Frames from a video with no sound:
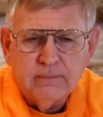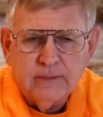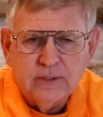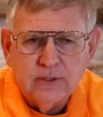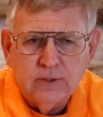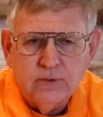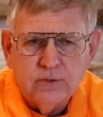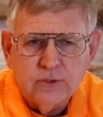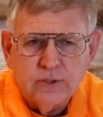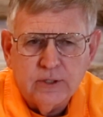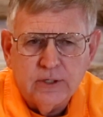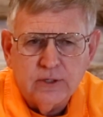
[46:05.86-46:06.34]
and my
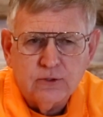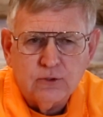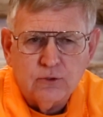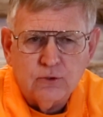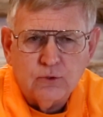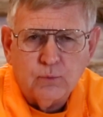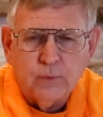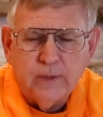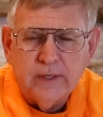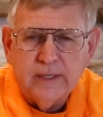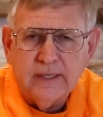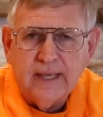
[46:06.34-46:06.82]
two
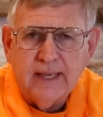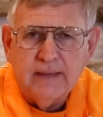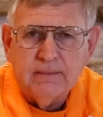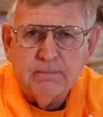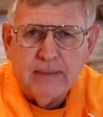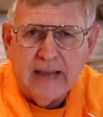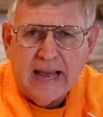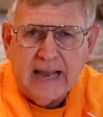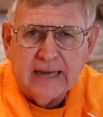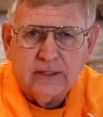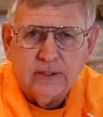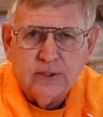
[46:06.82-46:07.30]
sisters, we
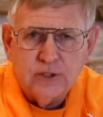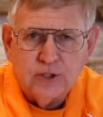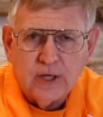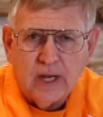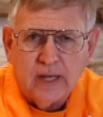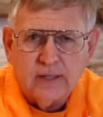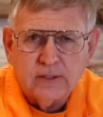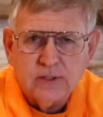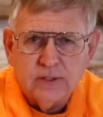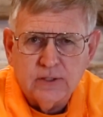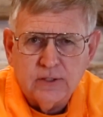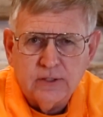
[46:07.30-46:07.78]
came back to
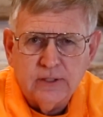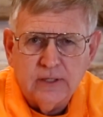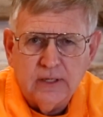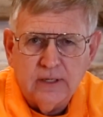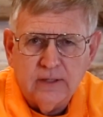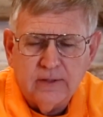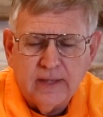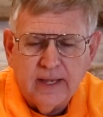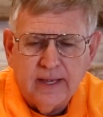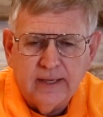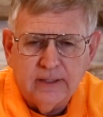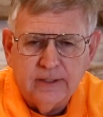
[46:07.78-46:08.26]
Johnson
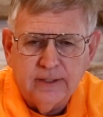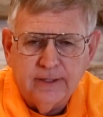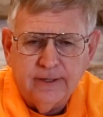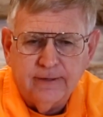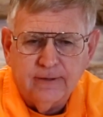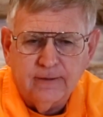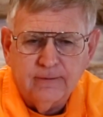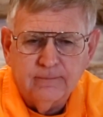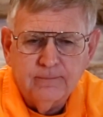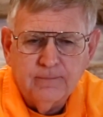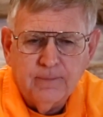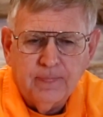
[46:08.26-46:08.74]
City that
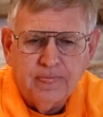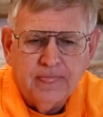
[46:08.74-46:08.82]
year.